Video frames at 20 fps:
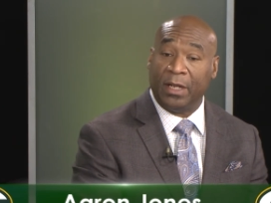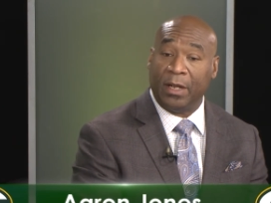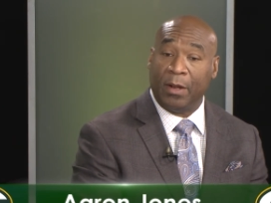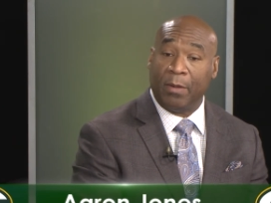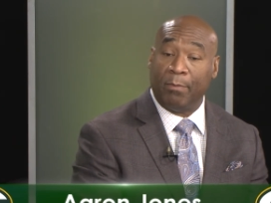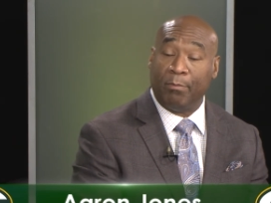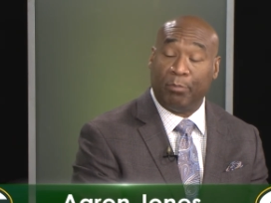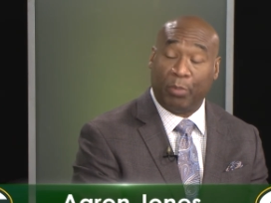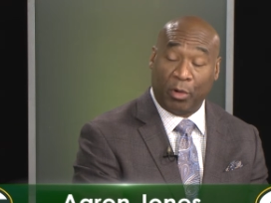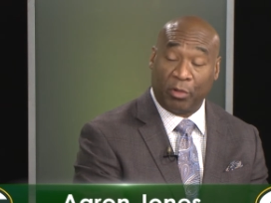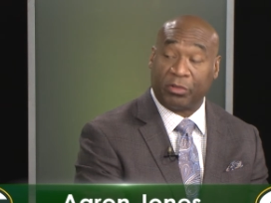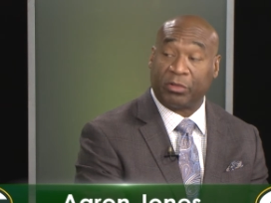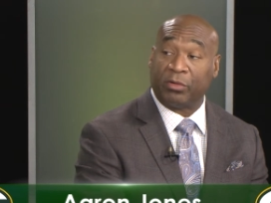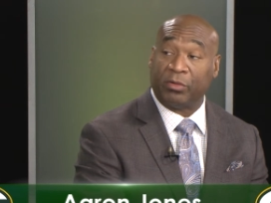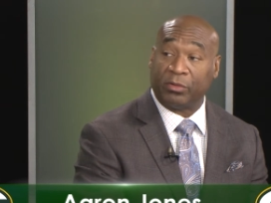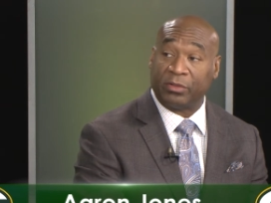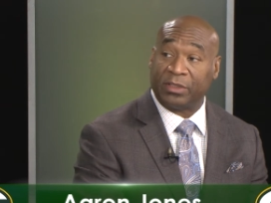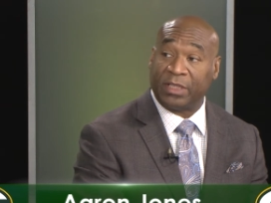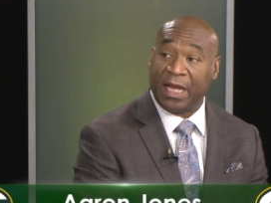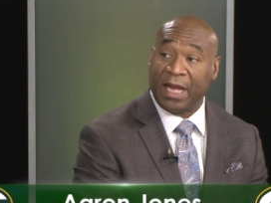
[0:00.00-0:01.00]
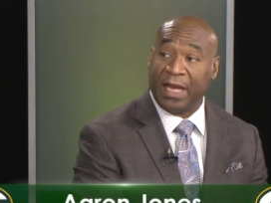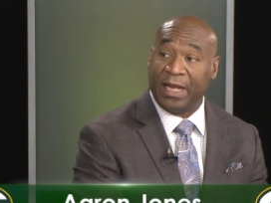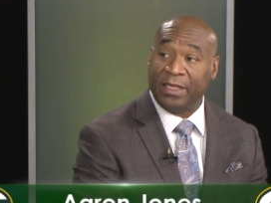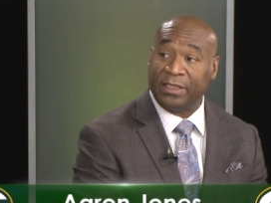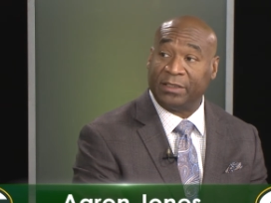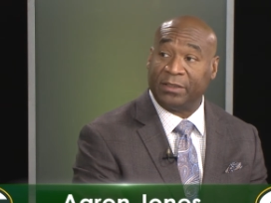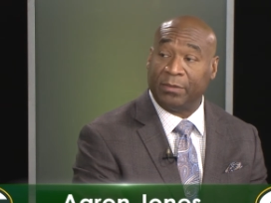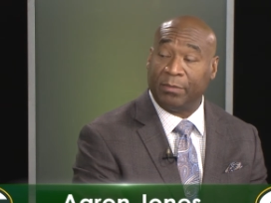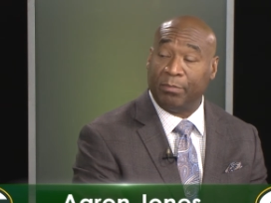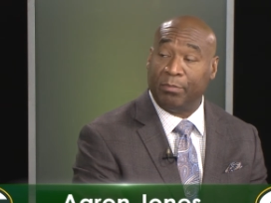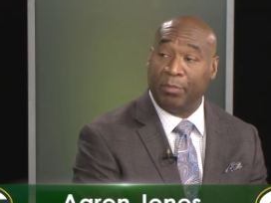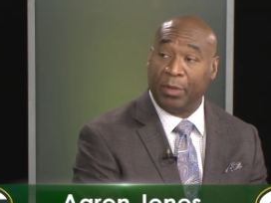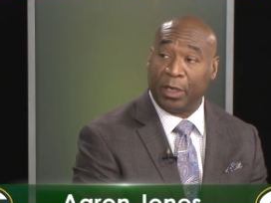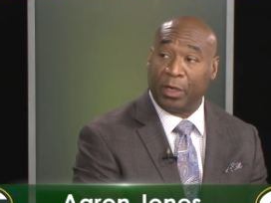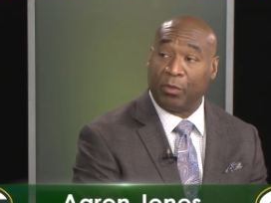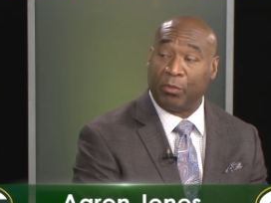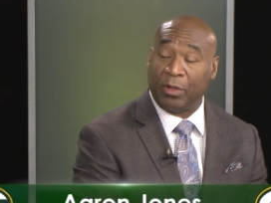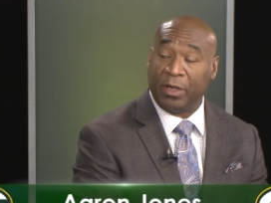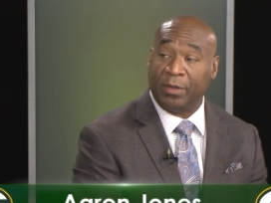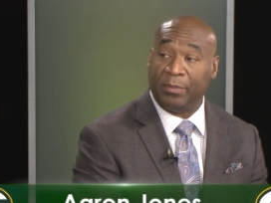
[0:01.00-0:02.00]
both of those guys
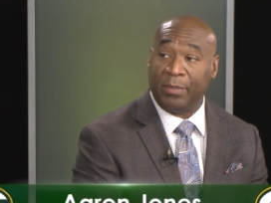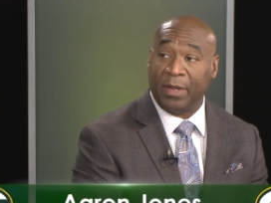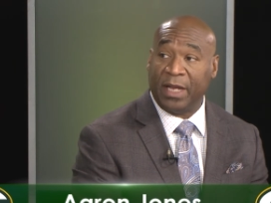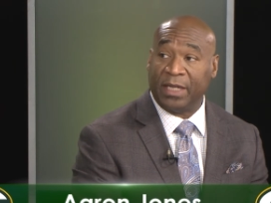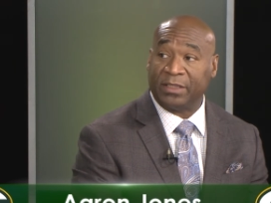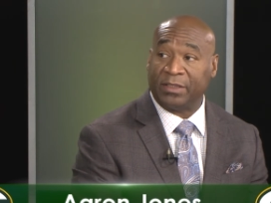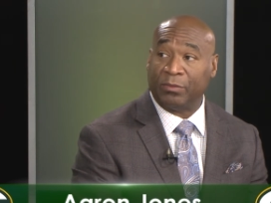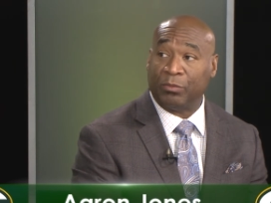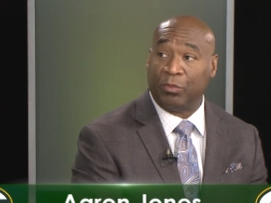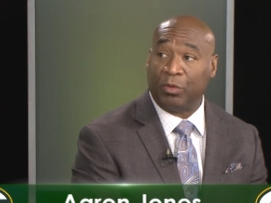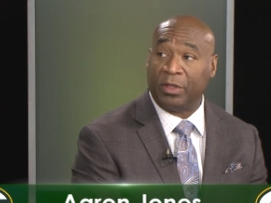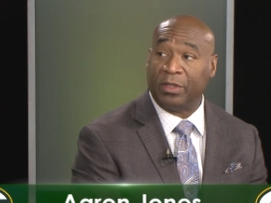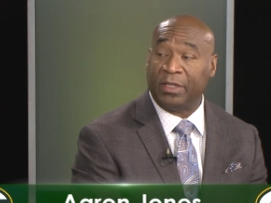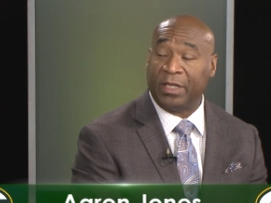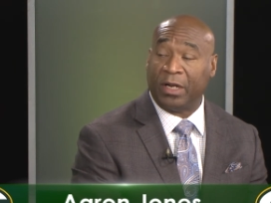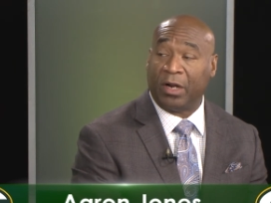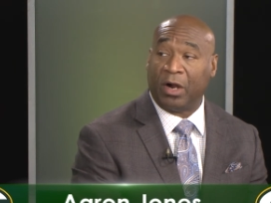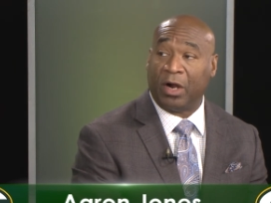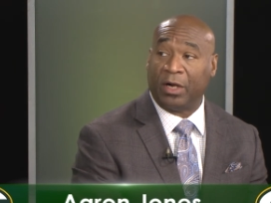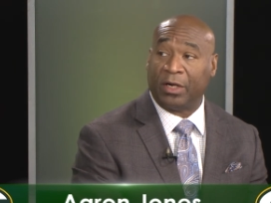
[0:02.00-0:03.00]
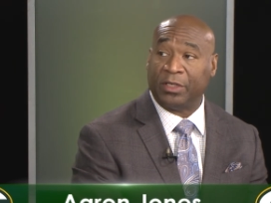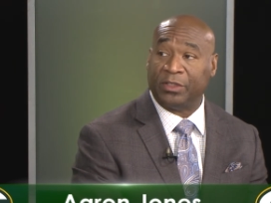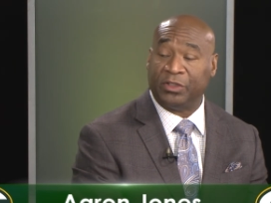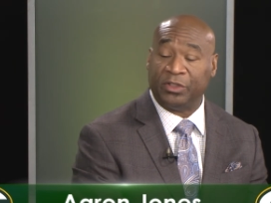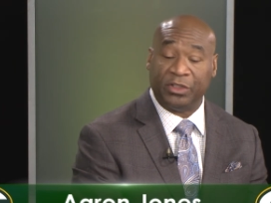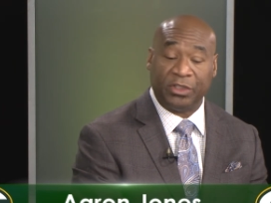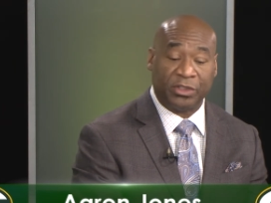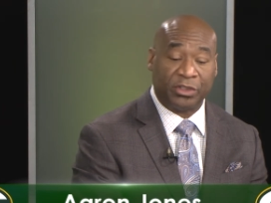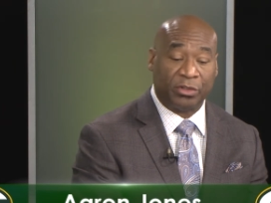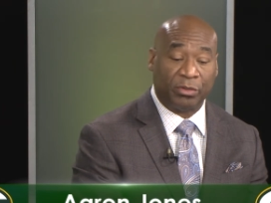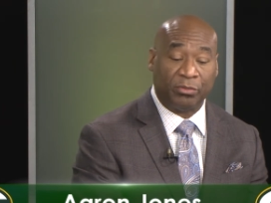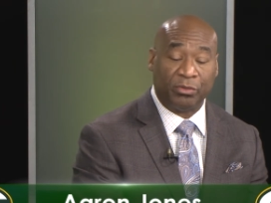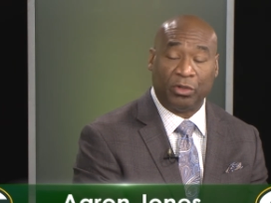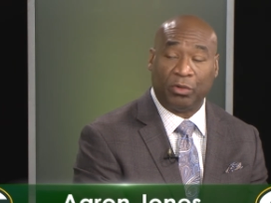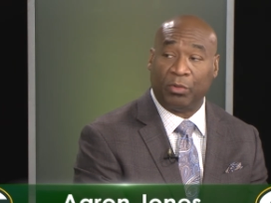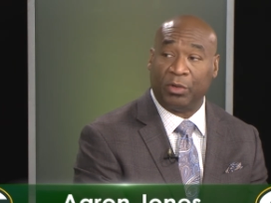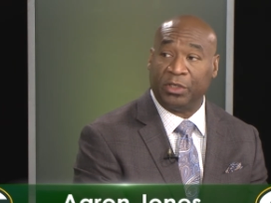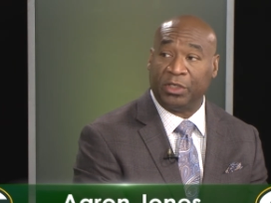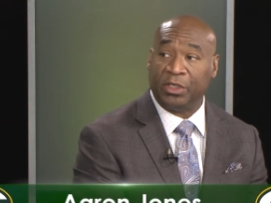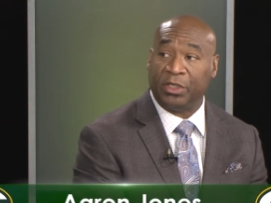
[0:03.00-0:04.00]
better running backs than what they are, because you just don't
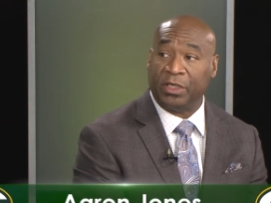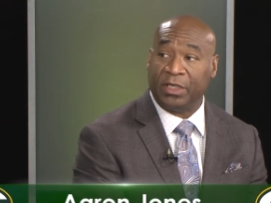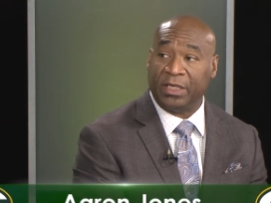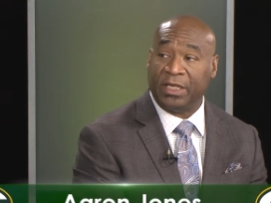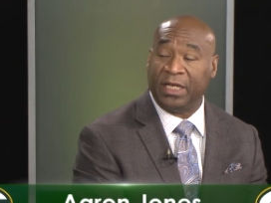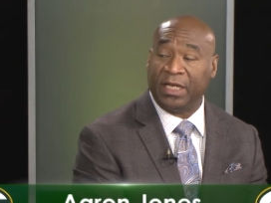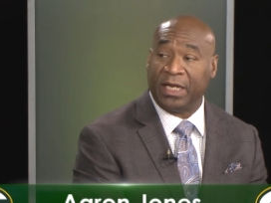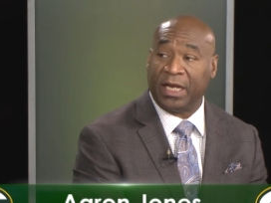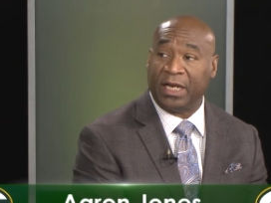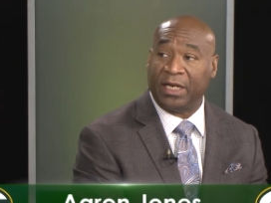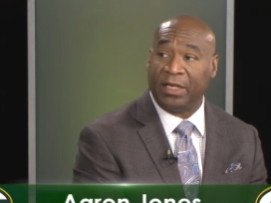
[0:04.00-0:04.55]
know what you're going to get out of them.